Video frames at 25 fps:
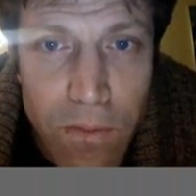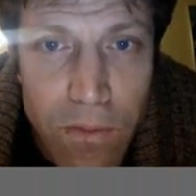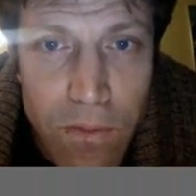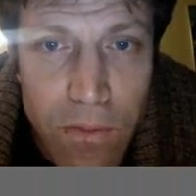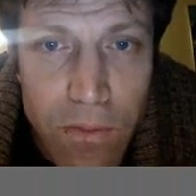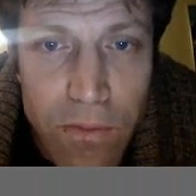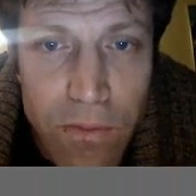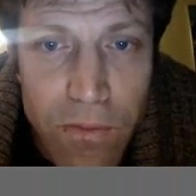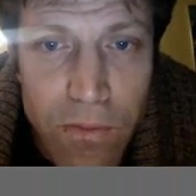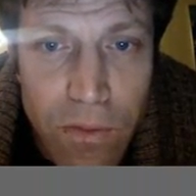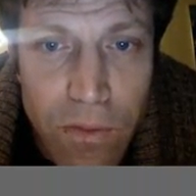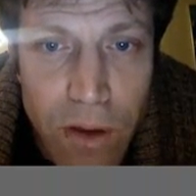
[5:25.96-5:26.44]

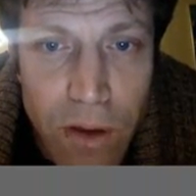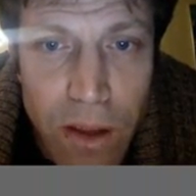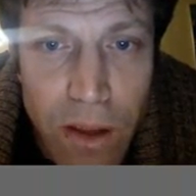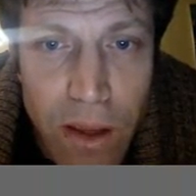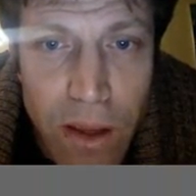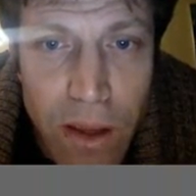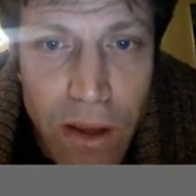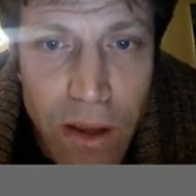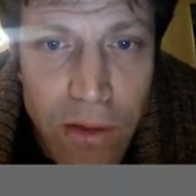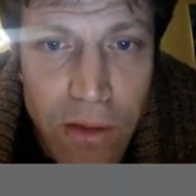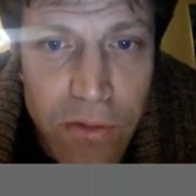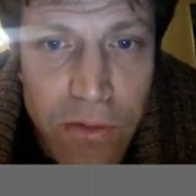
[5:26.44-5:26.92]
It's for
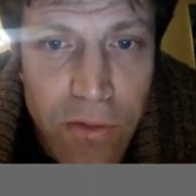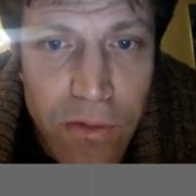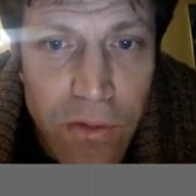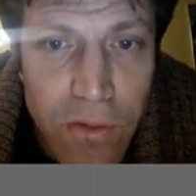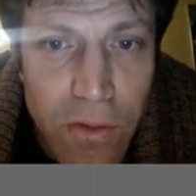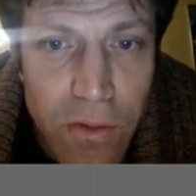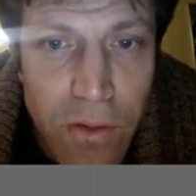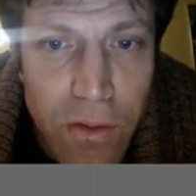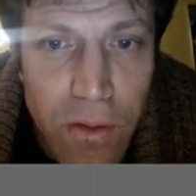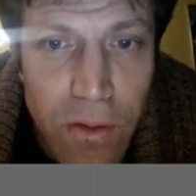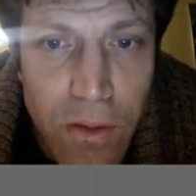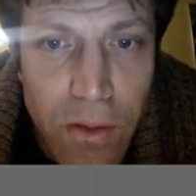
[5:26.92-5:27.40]
x.
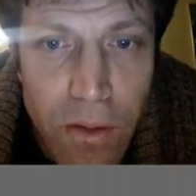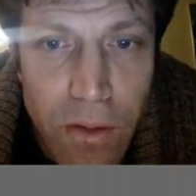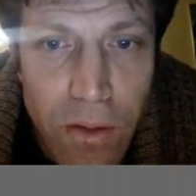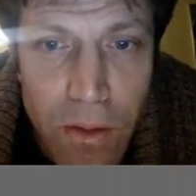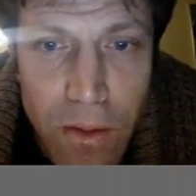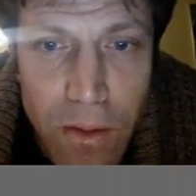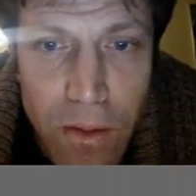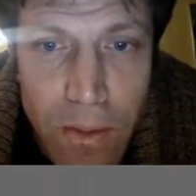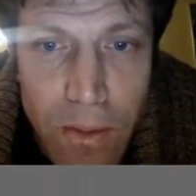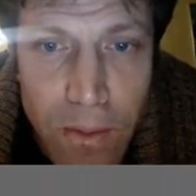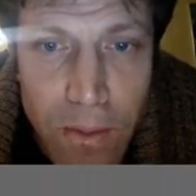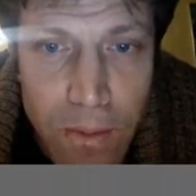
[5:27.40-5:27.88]

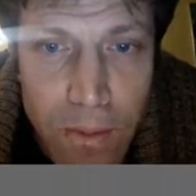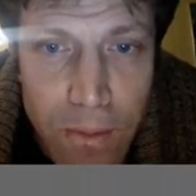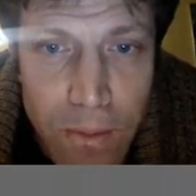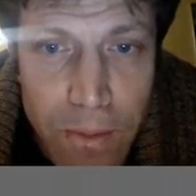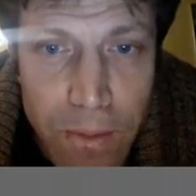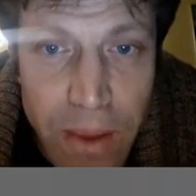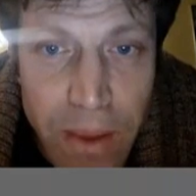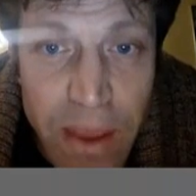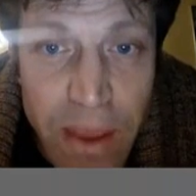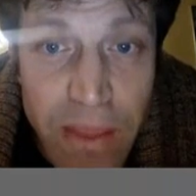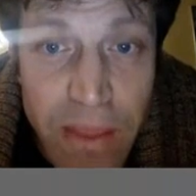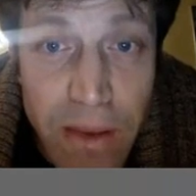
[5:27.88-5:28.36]

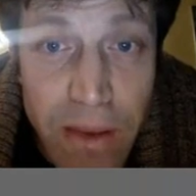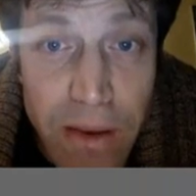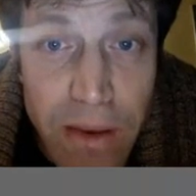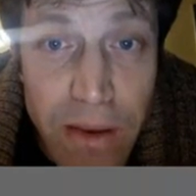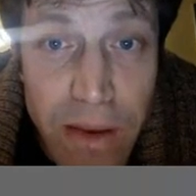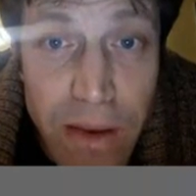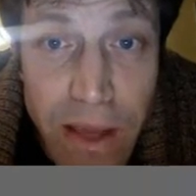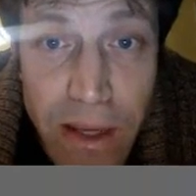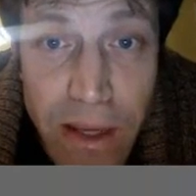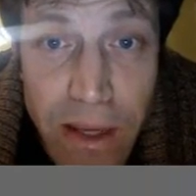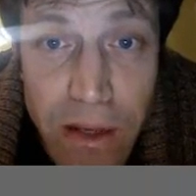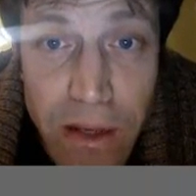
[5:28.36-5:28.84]
And the
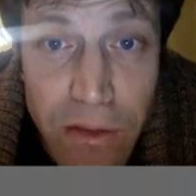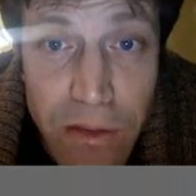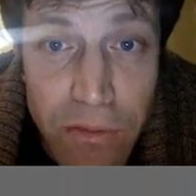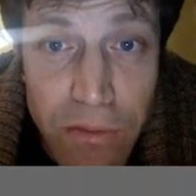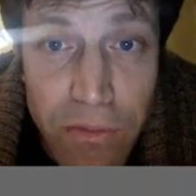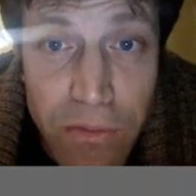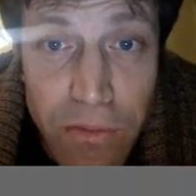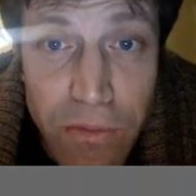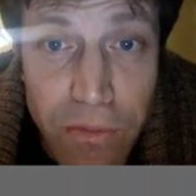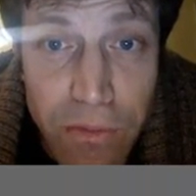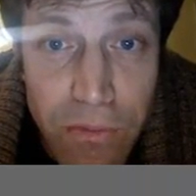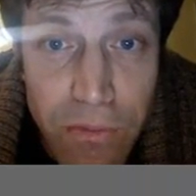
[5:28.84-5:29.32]

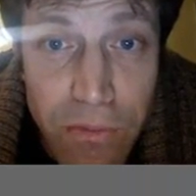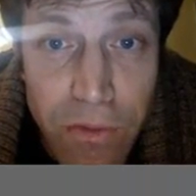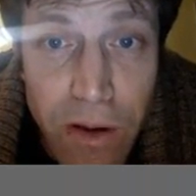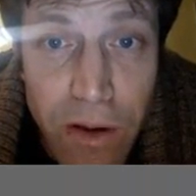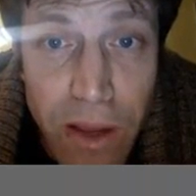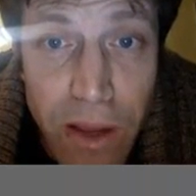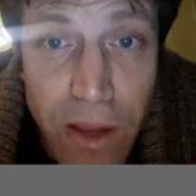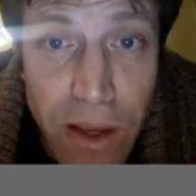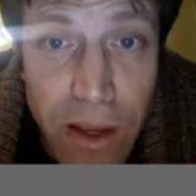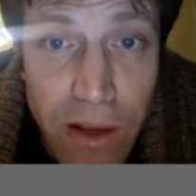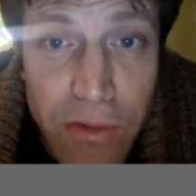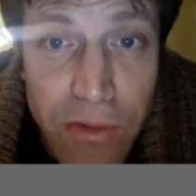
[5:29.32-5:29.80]
negative for
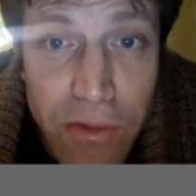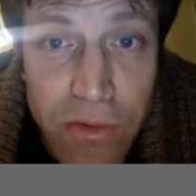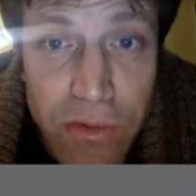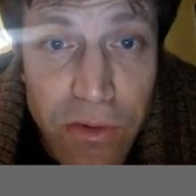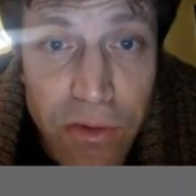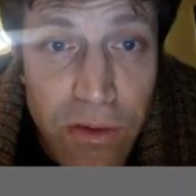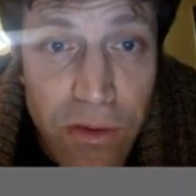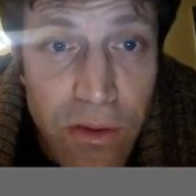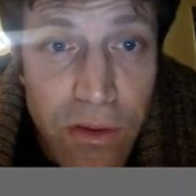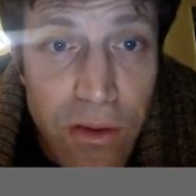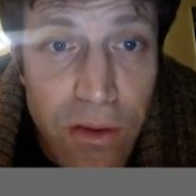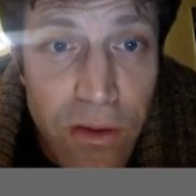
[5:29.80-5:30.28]
x
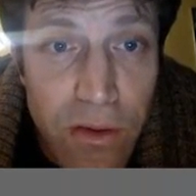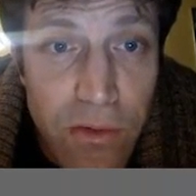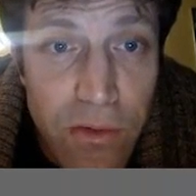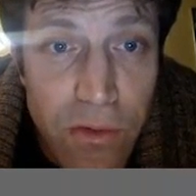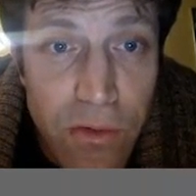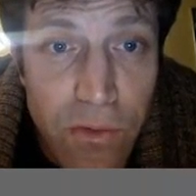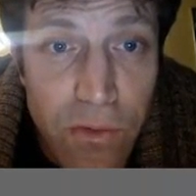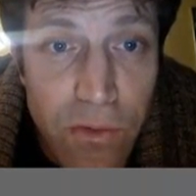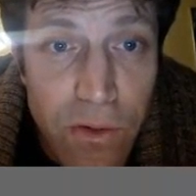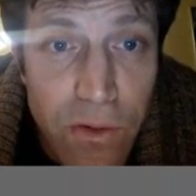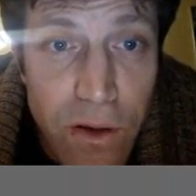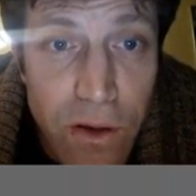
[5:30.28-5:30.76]
is
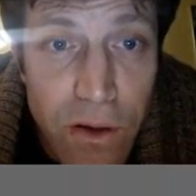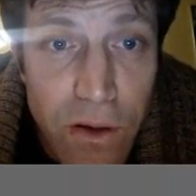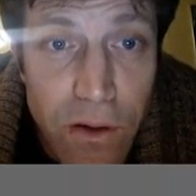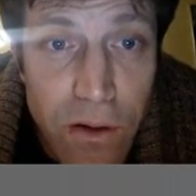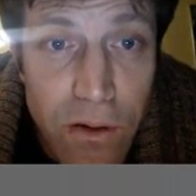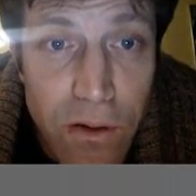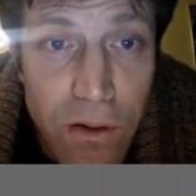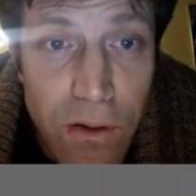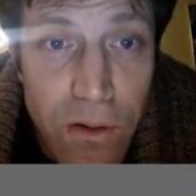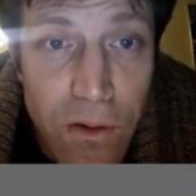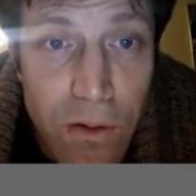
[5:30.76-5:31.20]
over here.